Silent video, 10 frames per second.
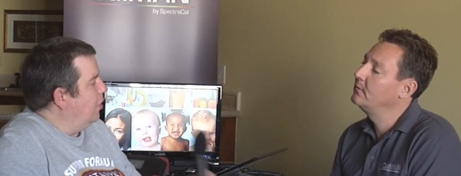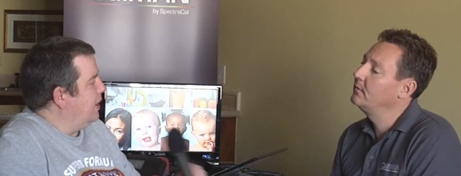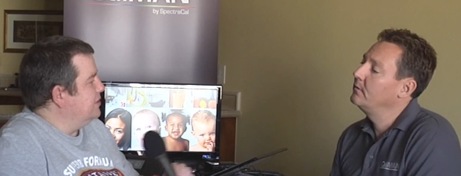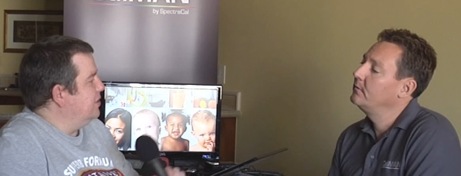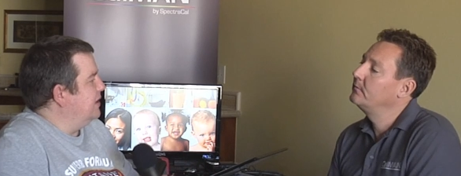
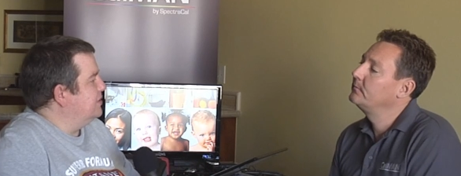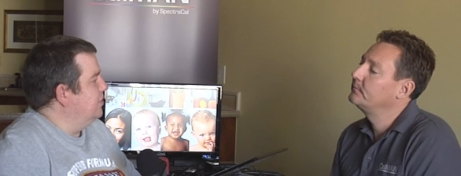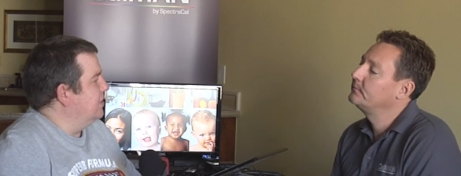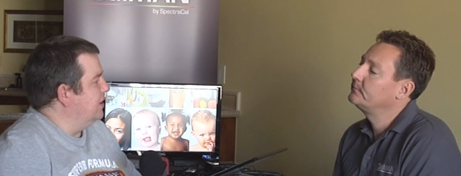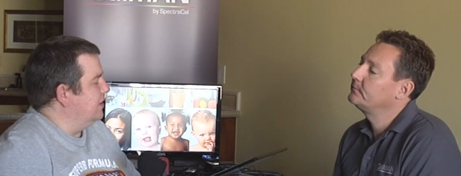Speaker 1: Okay, so let's
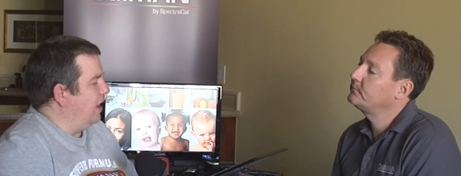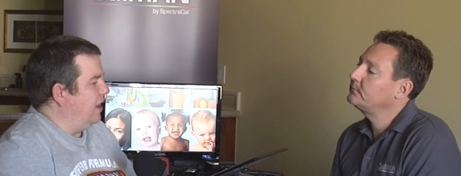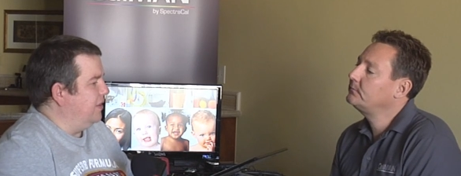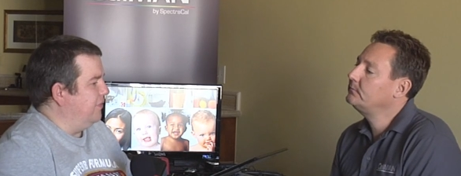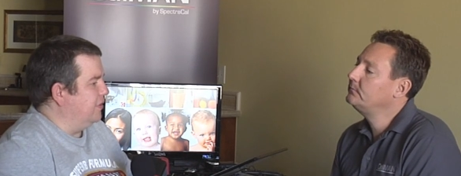look at,
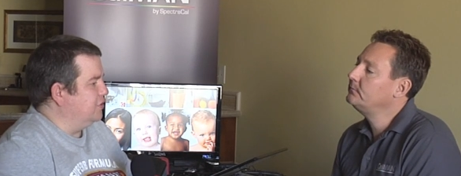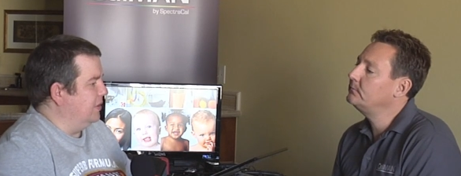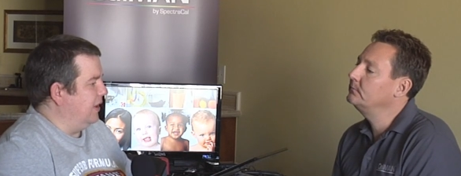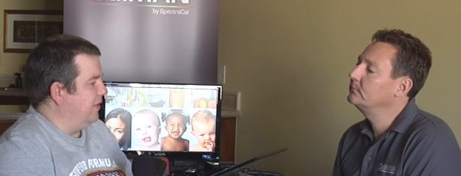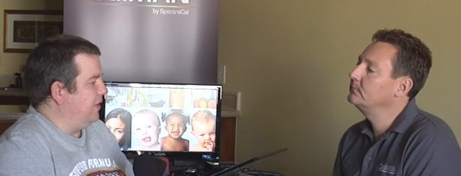at the first
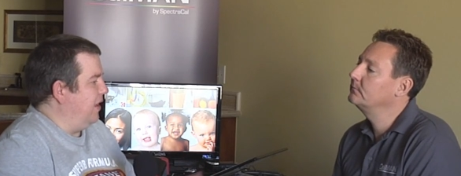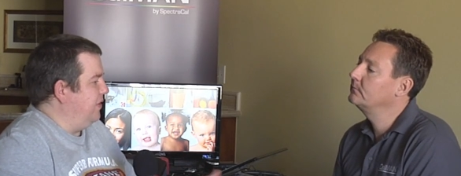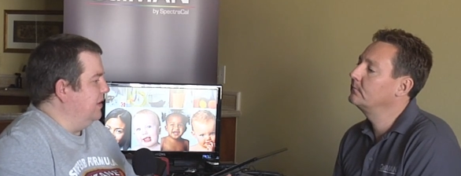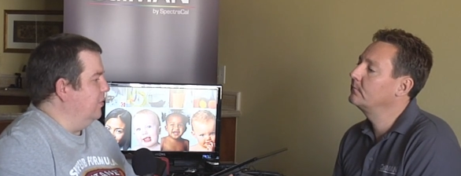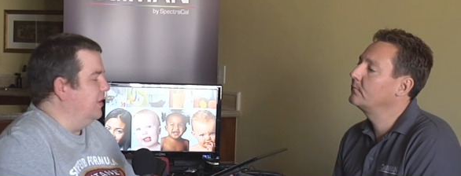one. I, th I
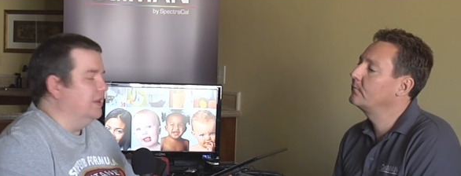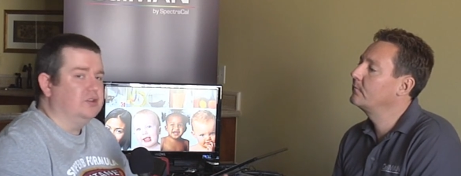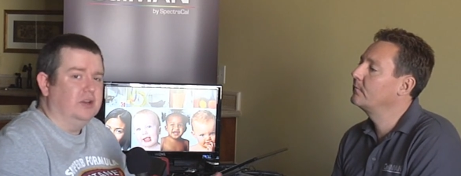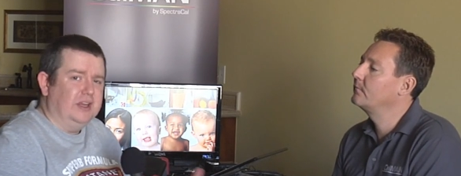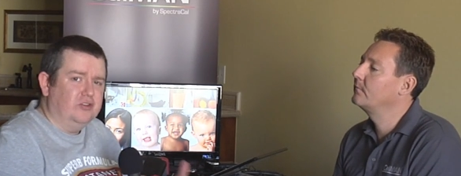think the one
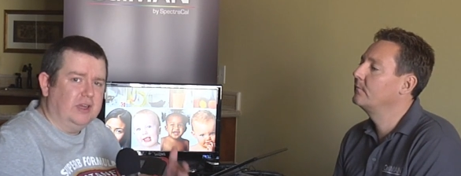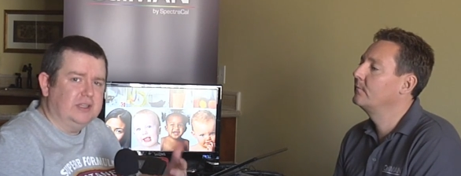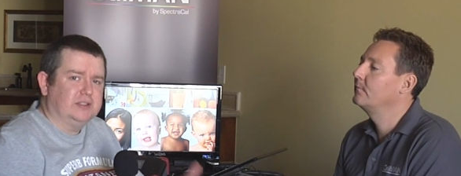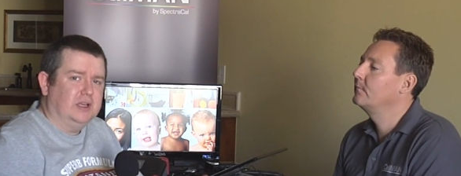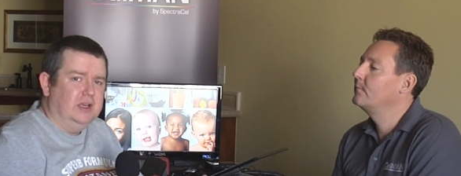that's going to
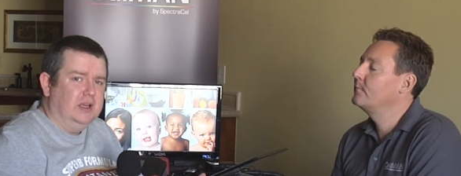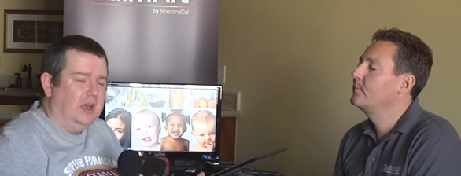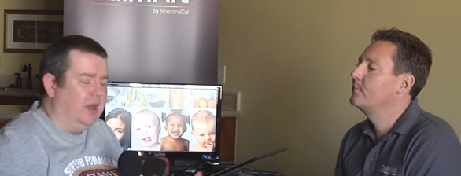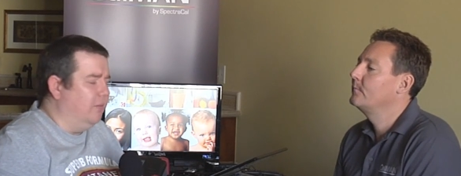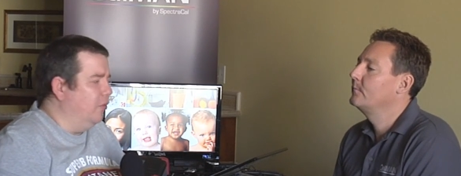interest
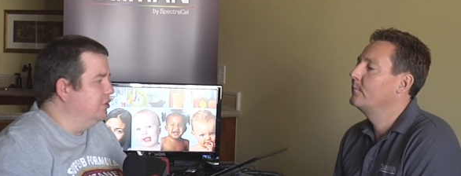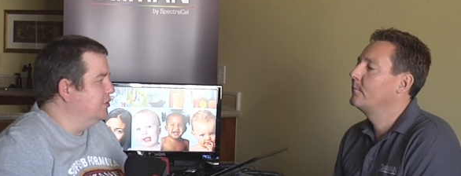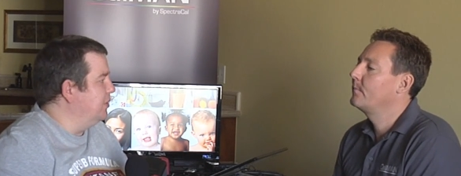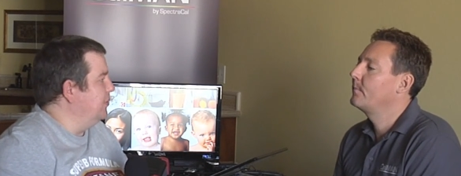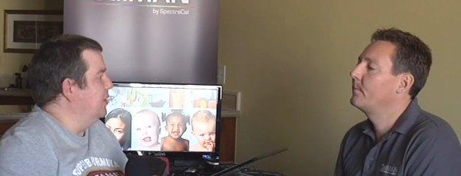uh,
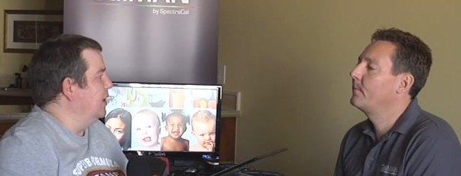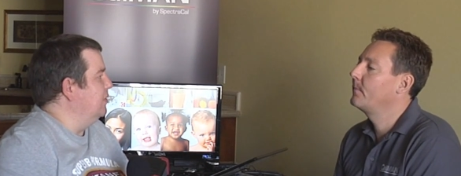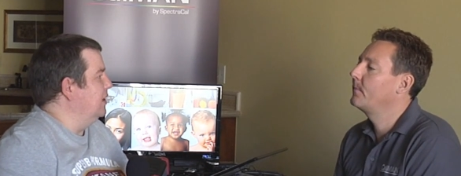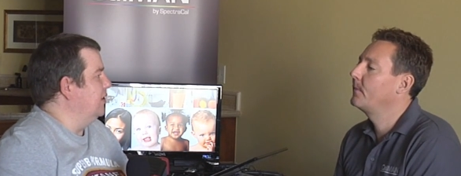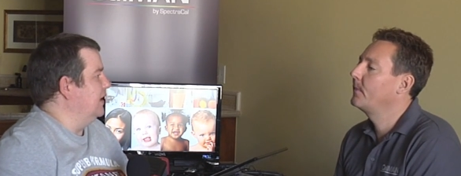most people
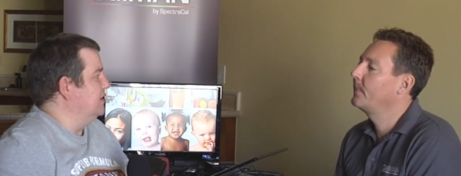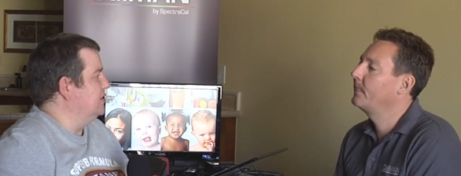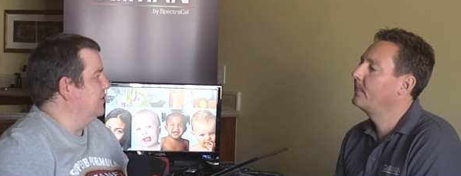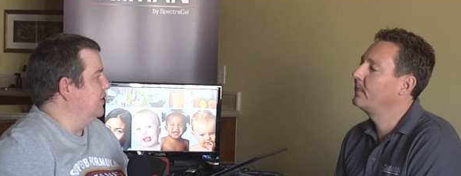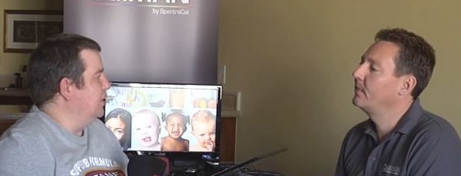out there
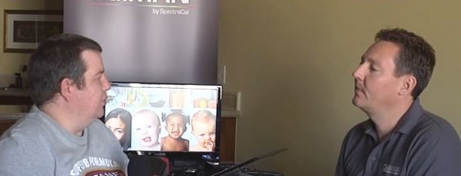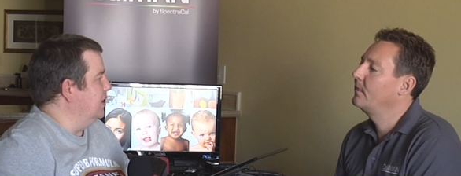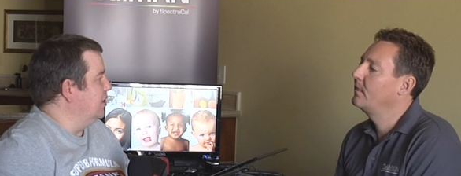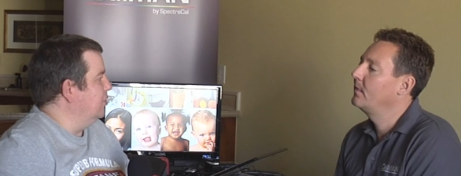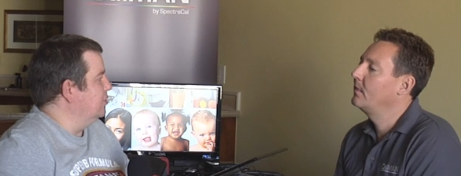is the video
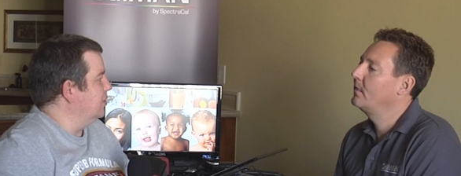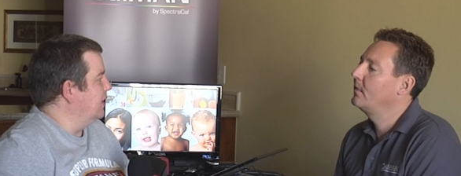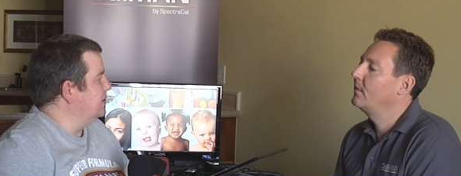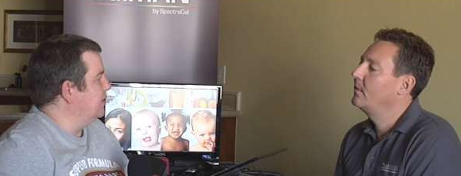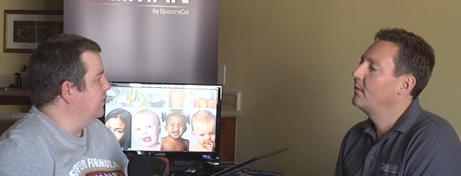EQ. So
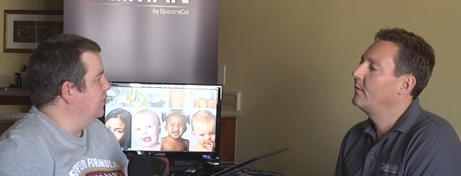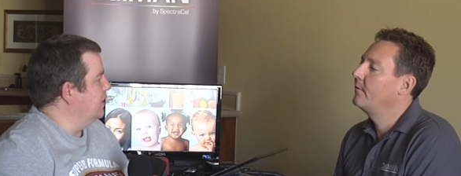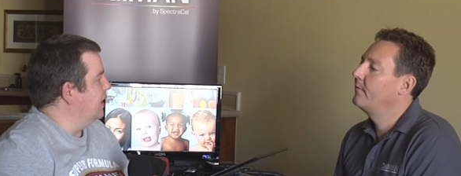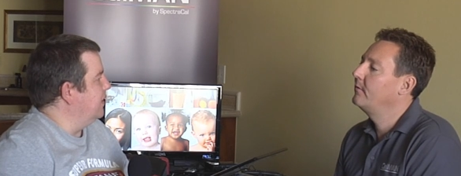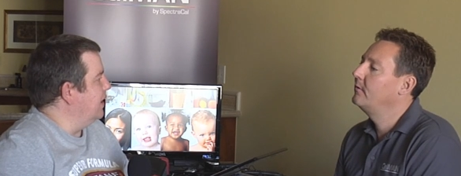let's have a
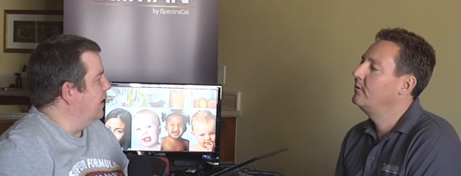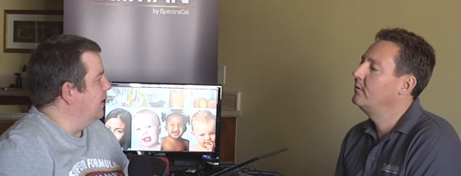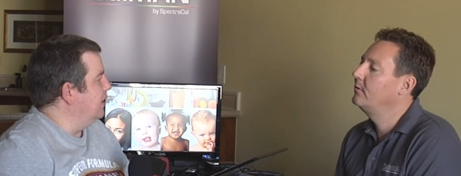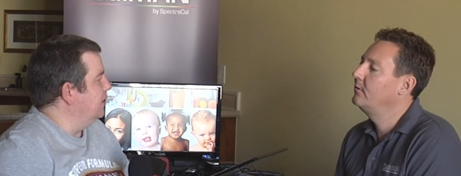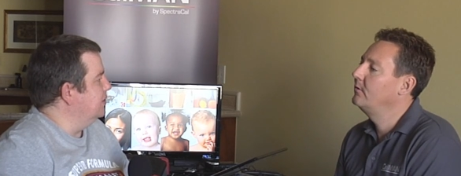look at
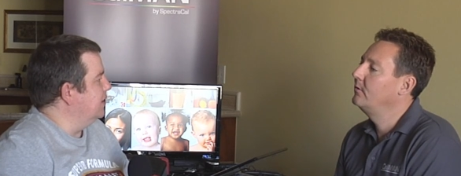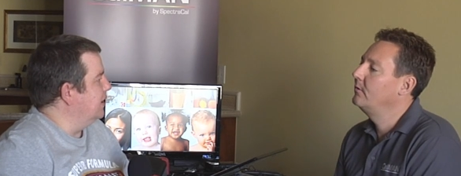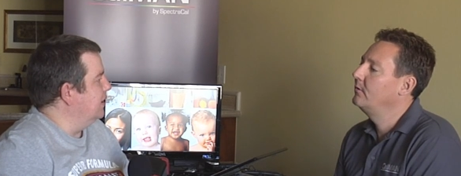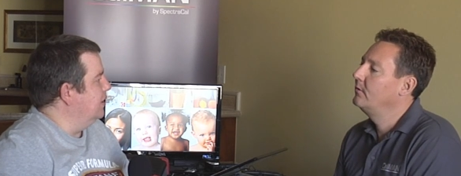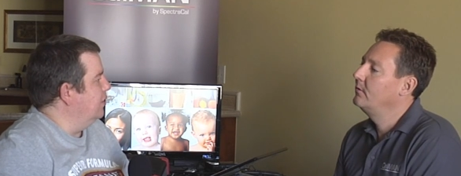that and
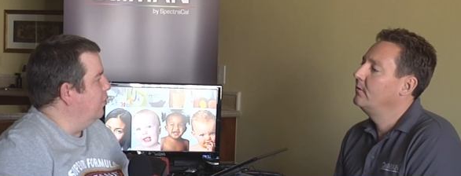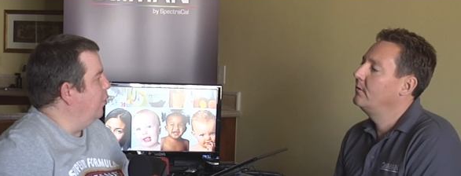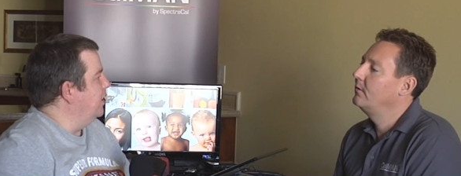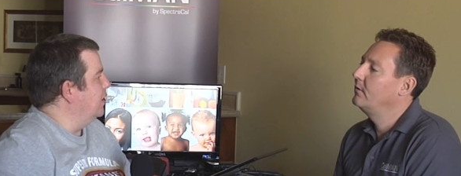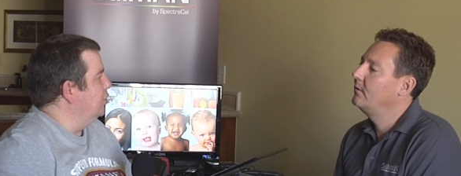uh,
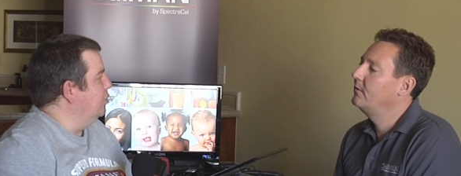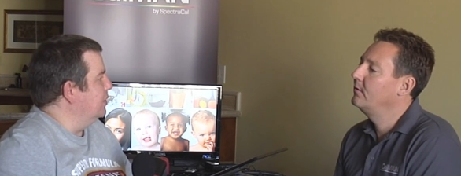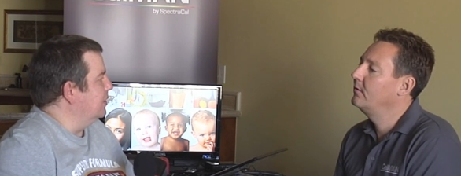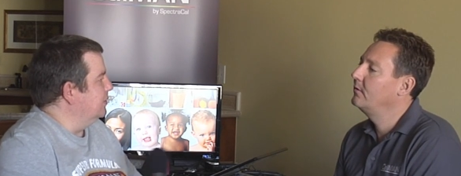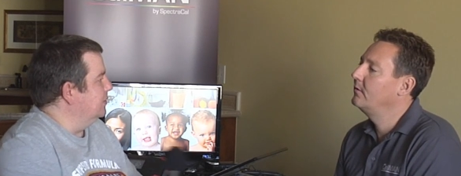what we can do
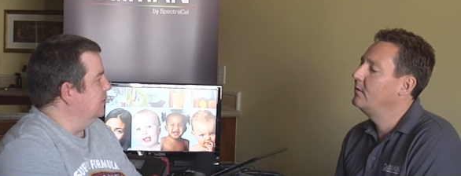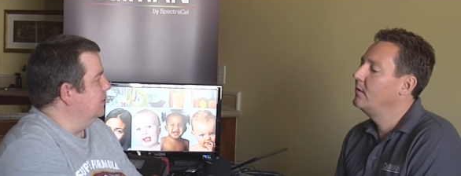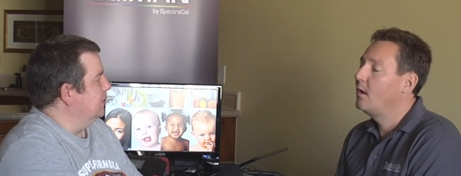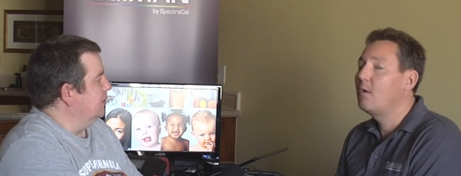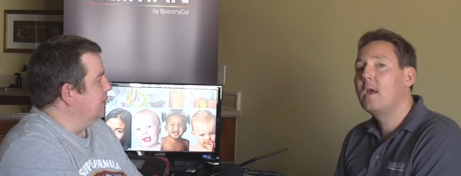with it.
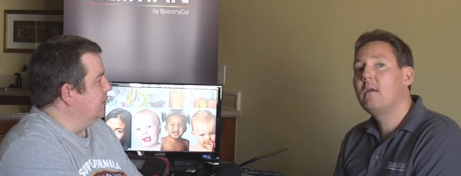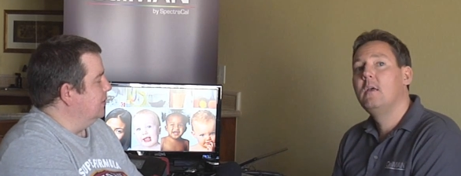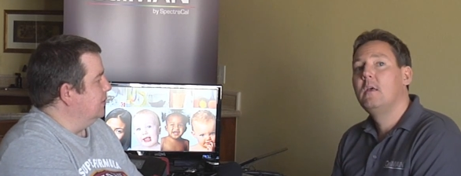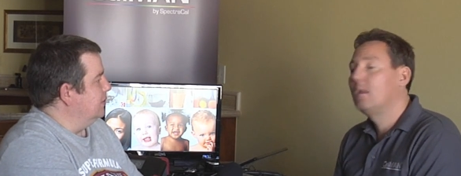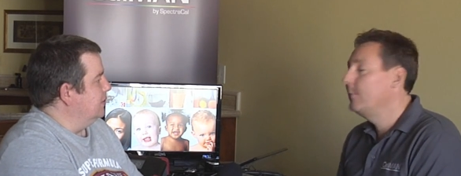
Speaker 2: Okay,
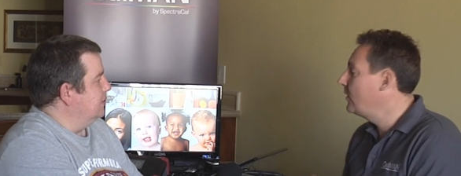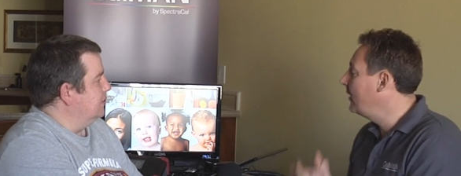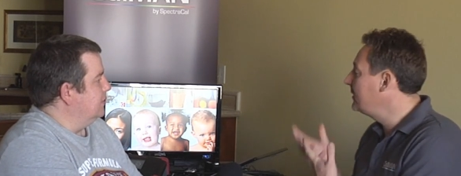let me go